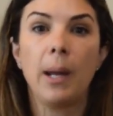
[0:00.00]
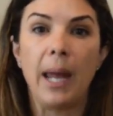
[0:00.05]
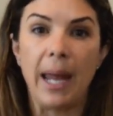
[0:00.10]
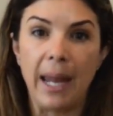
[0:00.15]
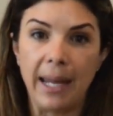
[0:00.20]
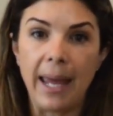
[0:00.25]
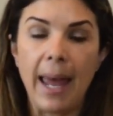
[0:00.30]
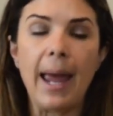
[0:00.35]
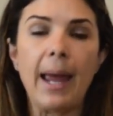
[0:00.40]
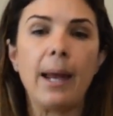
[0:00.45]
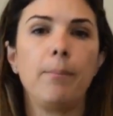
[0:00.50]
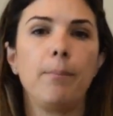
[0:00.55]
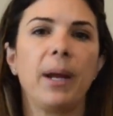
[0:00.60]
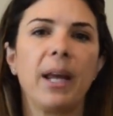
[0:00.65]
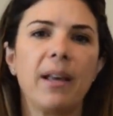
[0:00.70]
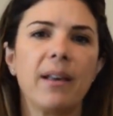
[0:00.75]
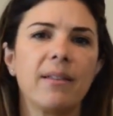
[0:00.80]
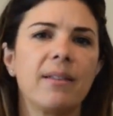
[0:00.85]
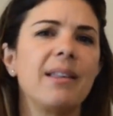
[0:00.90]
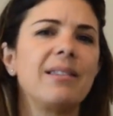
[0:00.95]
Again,
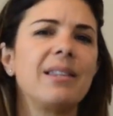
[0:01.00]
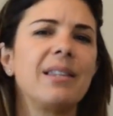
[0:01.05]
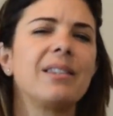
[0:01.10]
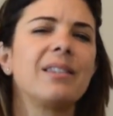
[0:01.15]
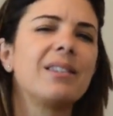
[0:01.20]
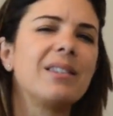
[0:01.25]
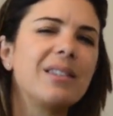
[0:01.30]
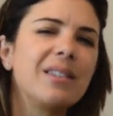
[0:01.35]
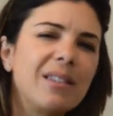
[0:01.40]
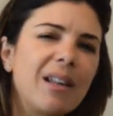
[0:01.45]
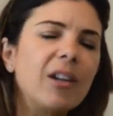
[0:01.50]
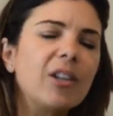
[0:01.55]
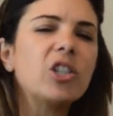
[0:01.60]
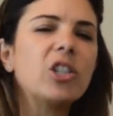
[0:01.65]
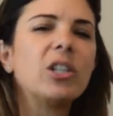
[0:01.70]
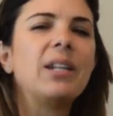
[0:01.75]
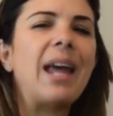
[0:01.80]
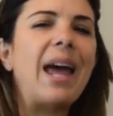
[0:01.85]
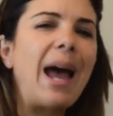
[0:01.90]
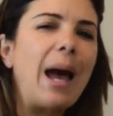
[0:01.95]
because this is
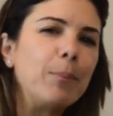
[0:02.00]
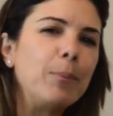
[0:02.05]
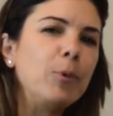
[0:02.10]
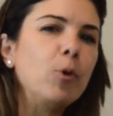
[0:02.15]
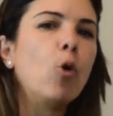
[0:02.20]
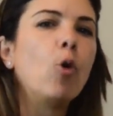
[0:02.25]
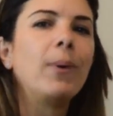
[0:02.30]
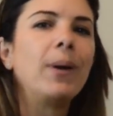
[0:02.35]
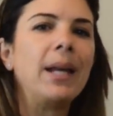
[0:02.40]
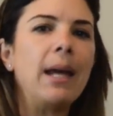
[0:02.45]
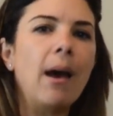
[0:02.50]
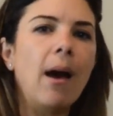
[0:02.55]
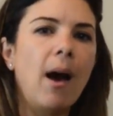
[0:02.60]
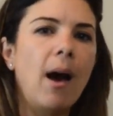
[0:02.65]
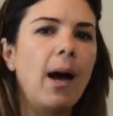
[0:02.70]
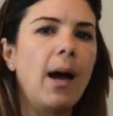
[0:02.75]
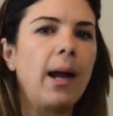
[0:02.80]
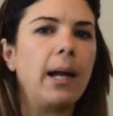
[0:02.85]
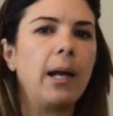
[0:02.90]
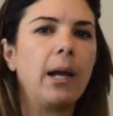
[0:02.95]
such an abnormally
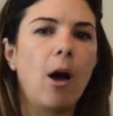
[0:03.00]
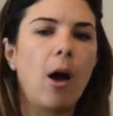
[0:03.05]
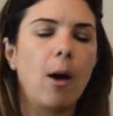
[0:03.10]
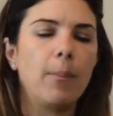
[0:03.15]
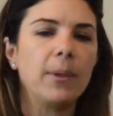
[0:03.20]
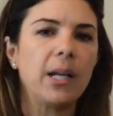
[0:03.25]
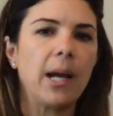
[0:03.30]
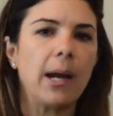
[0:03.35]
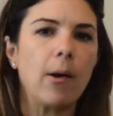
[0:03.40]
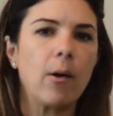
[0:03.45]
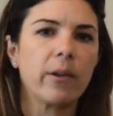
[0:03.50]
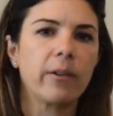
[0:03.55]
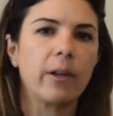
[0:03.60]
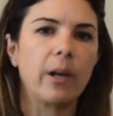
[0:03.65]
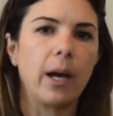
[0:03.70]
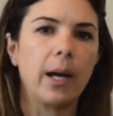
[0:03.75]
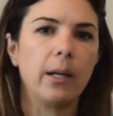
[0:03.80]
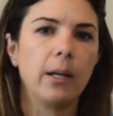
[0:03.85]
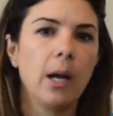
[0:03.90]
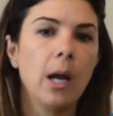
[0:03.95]
high carbon
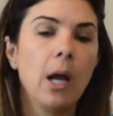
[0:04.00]
dioxide.